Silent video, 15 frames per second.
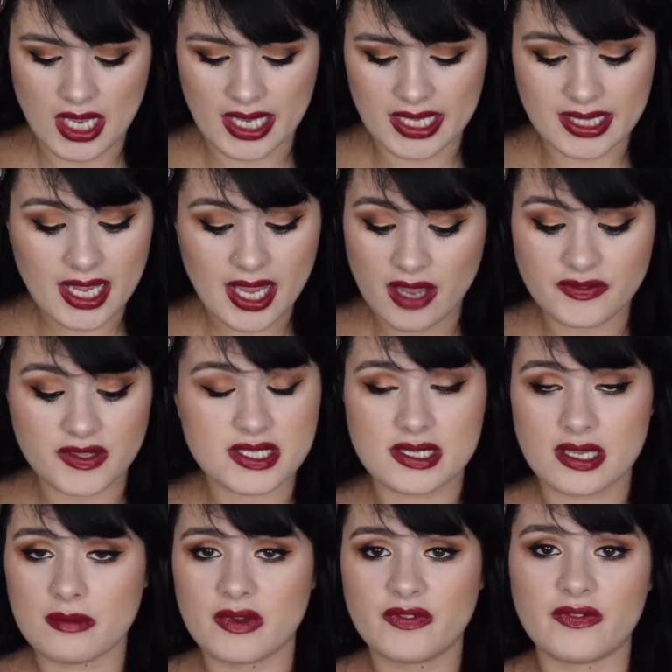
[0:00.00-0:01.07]
And they have the
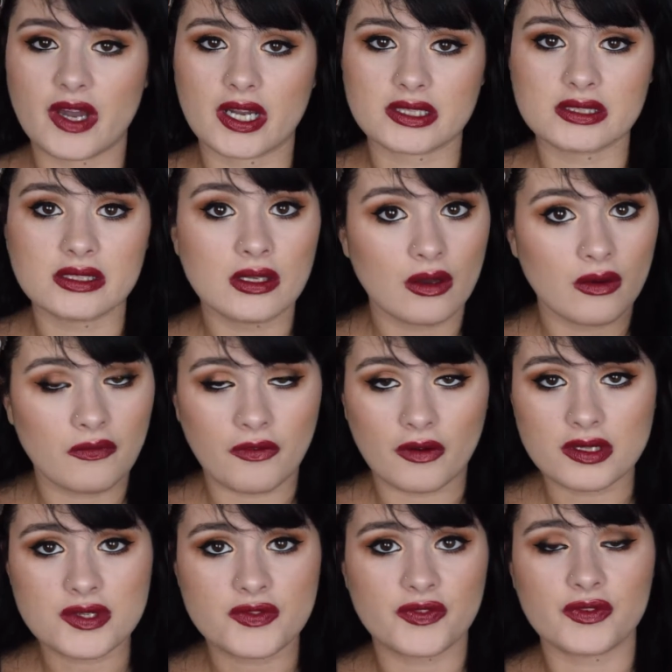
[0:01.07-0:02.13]
same effect,
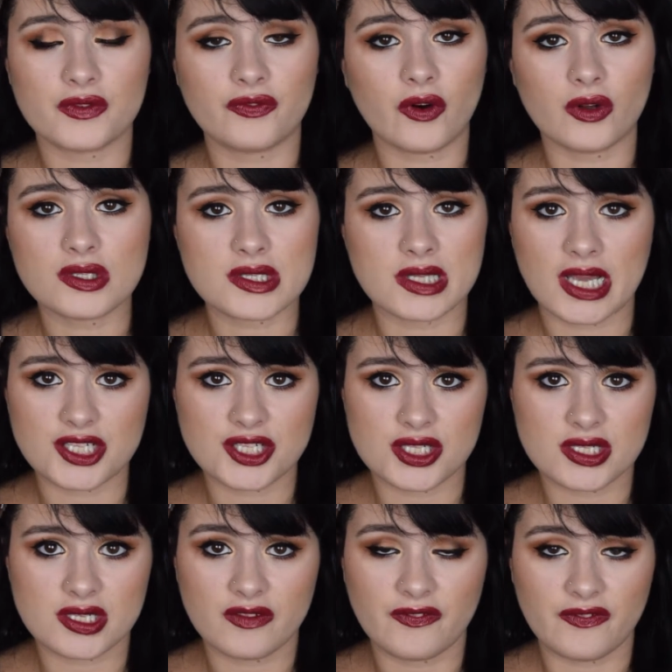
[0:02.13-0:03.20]
false
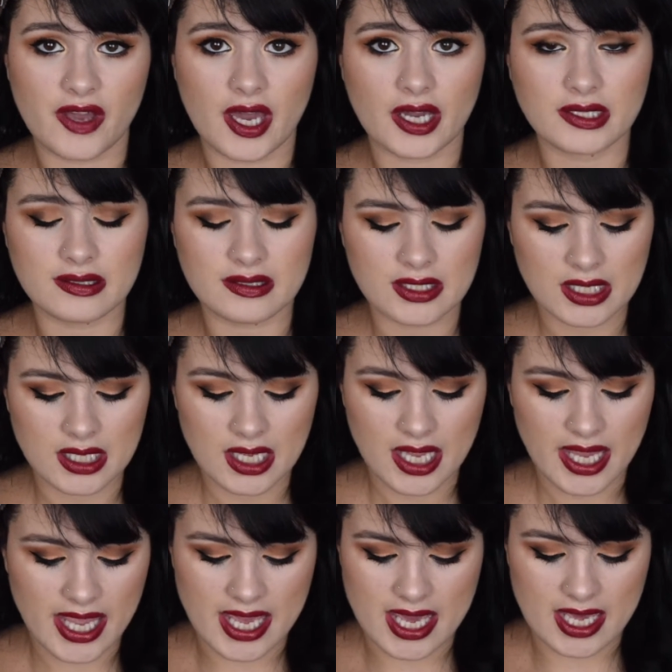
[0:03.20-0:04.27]
lashes effect,
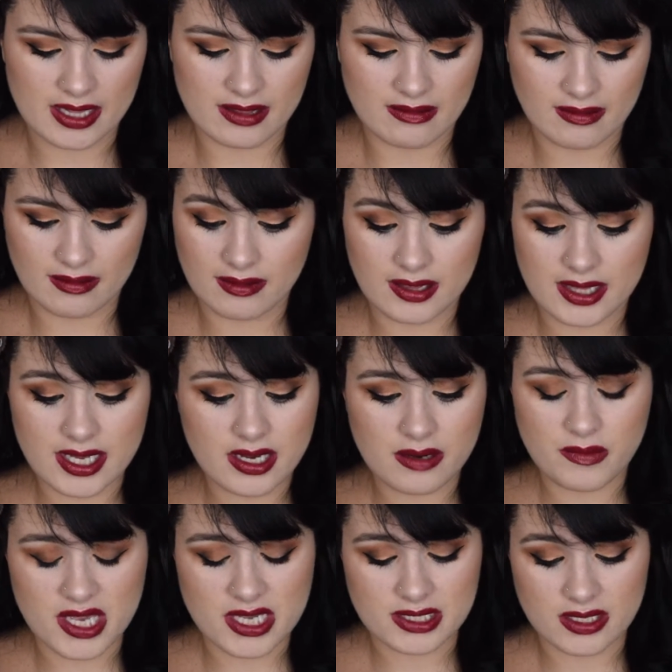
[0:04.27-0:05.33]
and
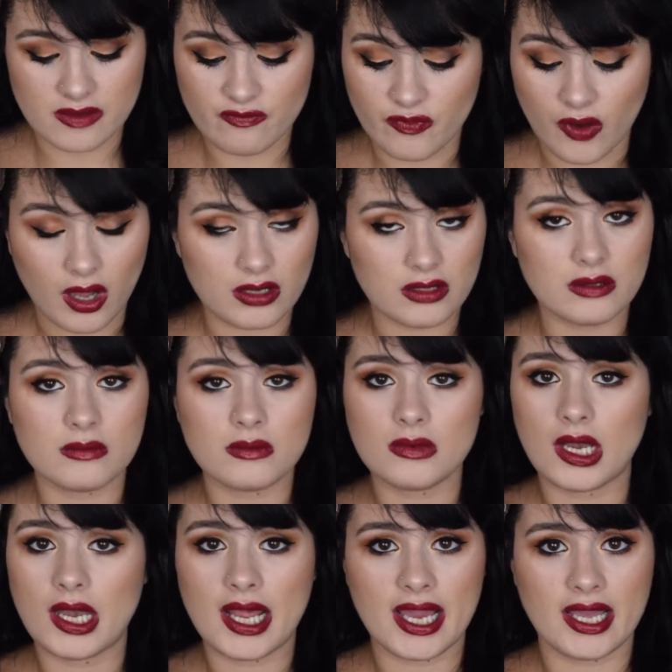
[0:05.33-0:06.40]
they're amazing. Volume,
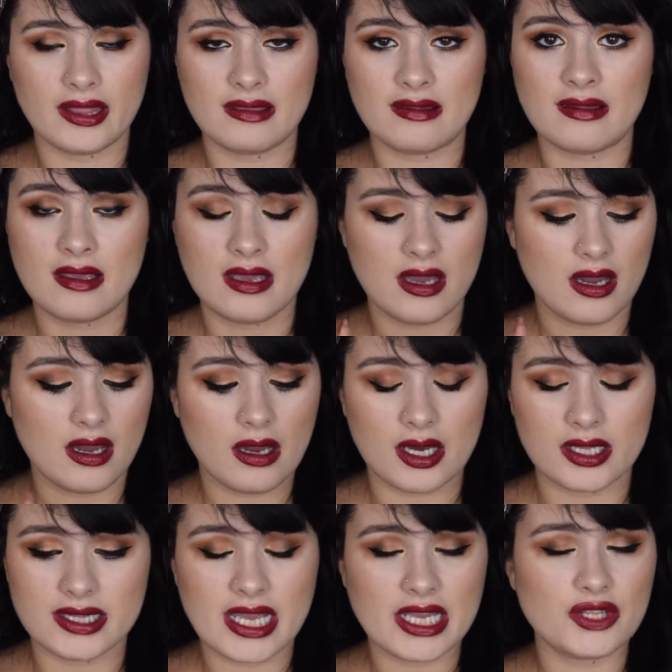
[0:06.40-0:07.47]
length,
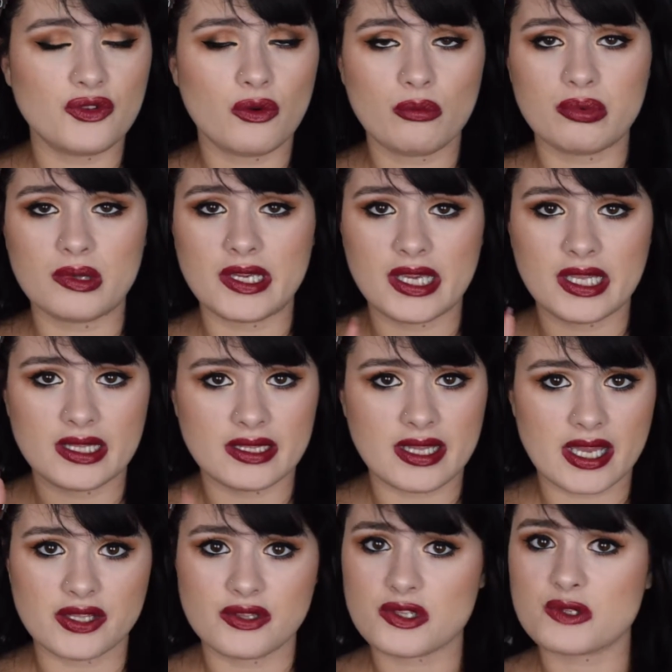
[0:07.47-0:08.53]
they don't bleed,
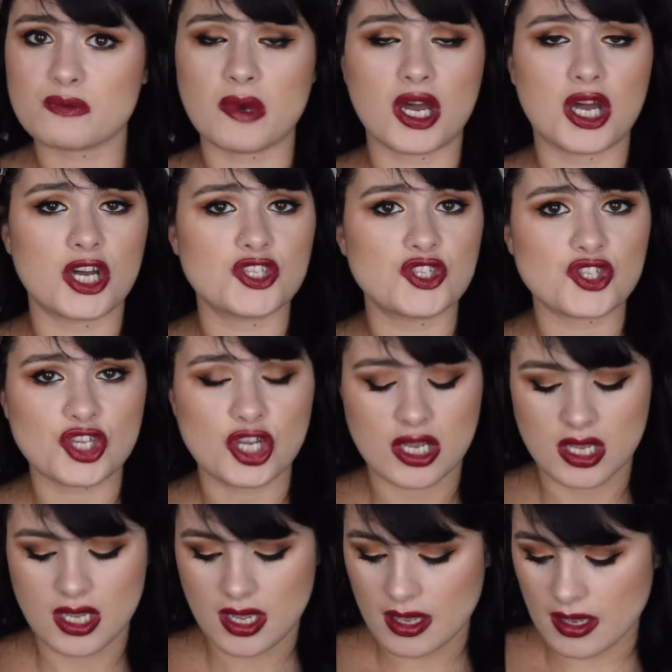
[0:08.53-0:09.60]
they don't smudge,
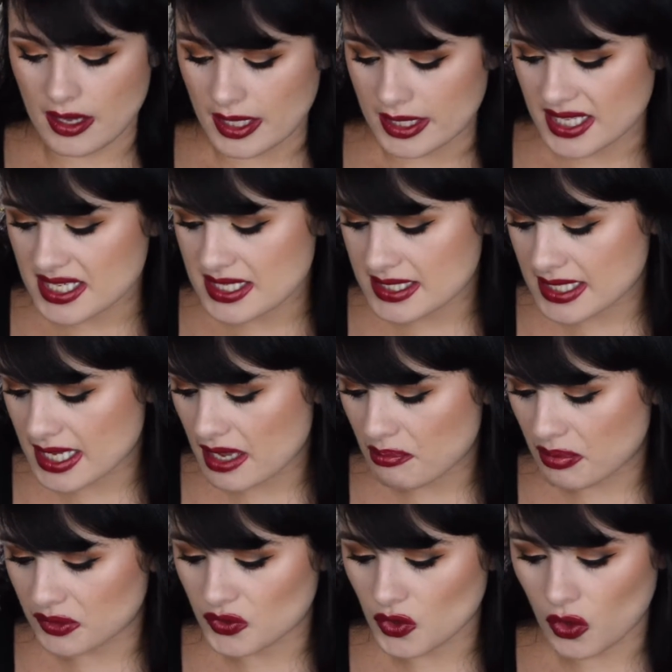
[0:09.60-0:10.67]
they stay
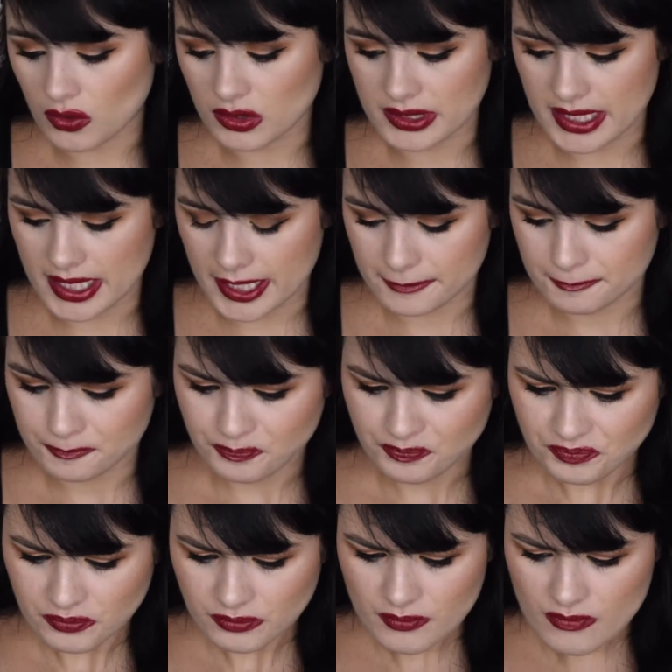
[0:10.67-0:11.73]
put all day.
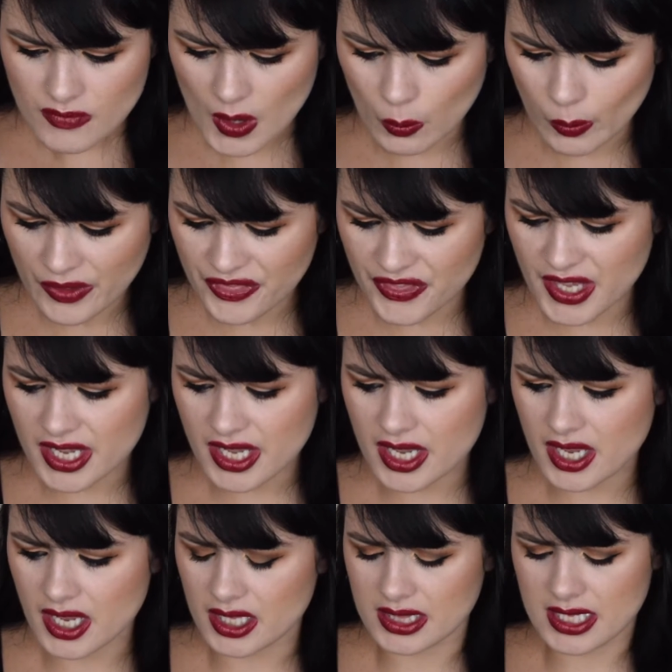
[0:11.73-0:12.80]
One
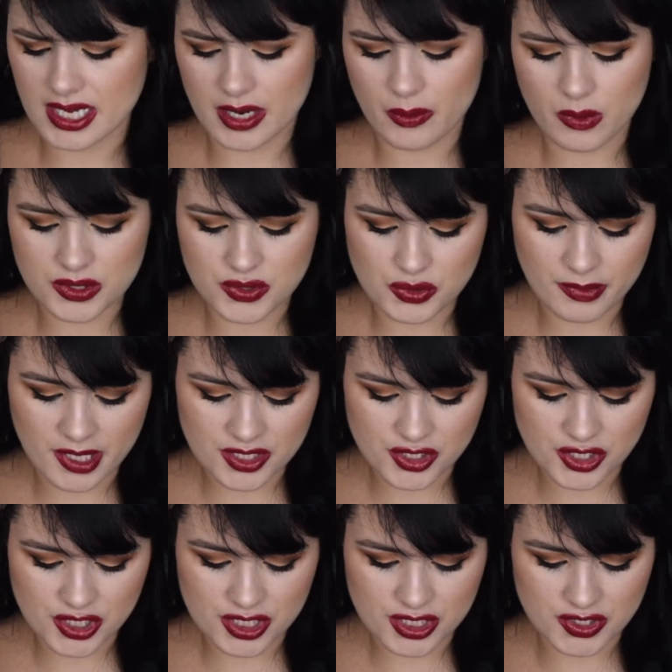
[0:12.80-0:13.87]
thing that I want to
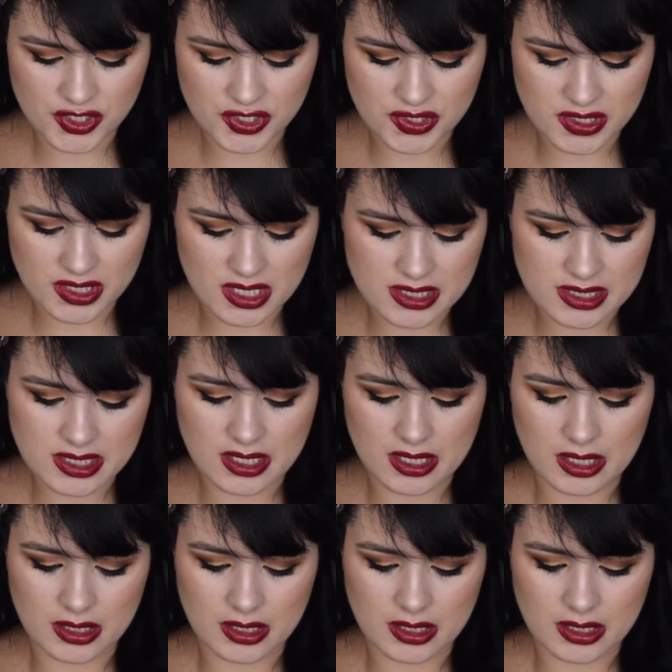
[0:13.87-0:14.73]
mention is just this